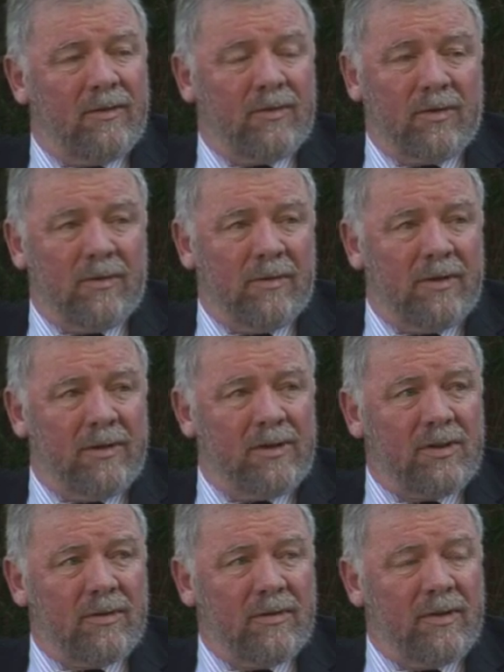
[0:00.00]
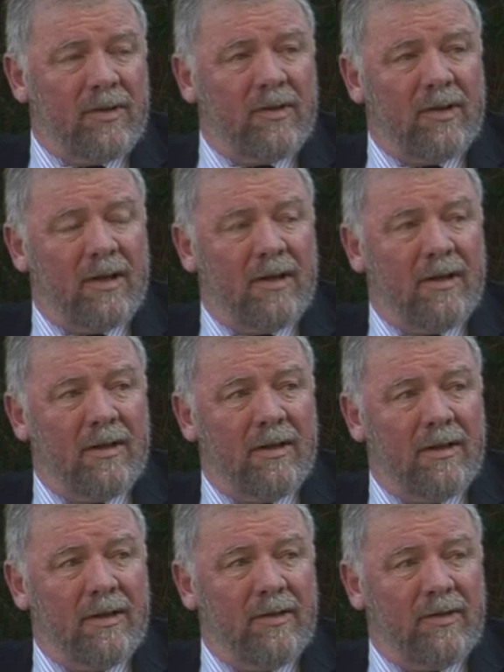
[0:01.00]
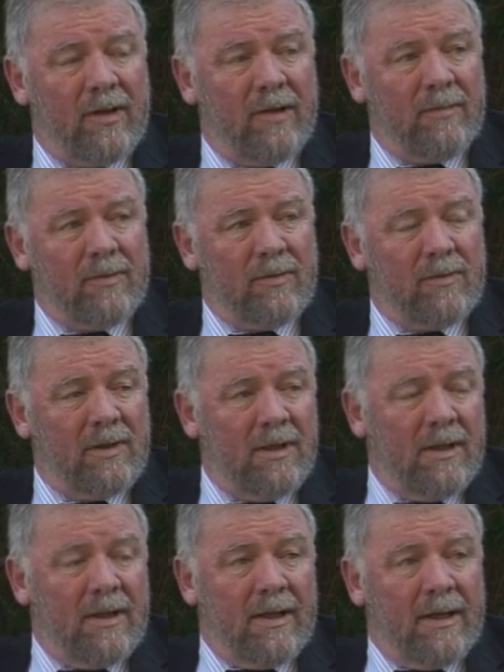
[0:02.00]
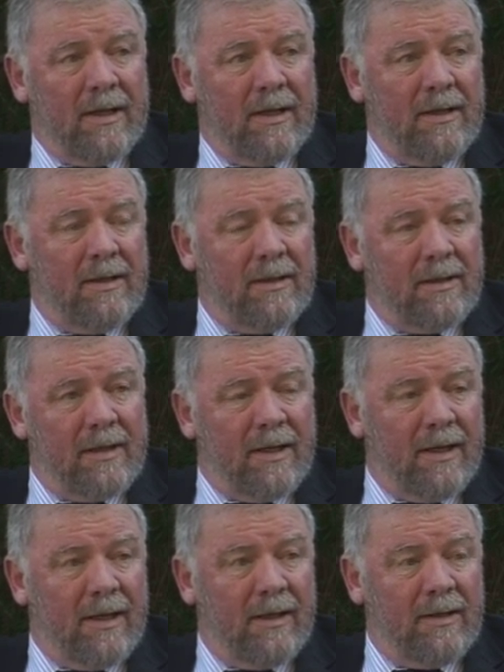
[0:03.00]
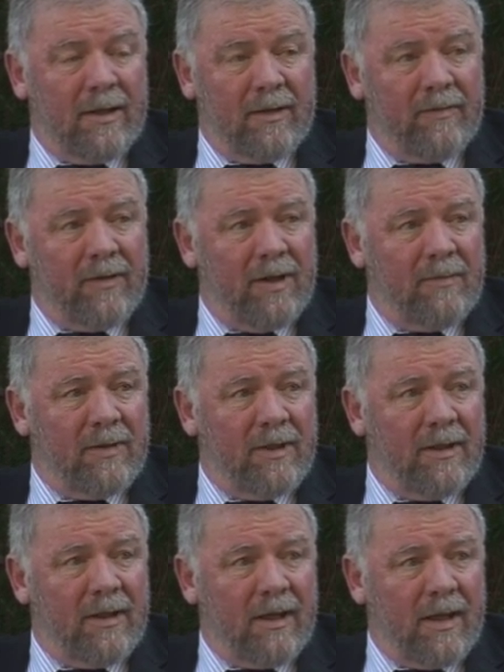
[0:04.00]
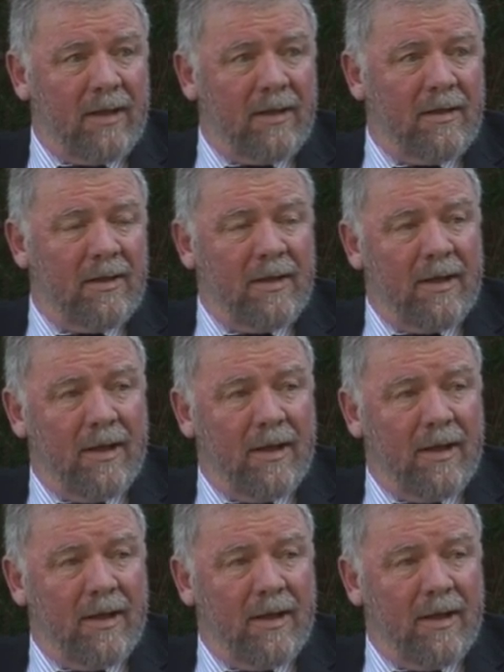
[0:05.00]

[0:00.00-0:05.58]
Trauma insurance, example, a young family again,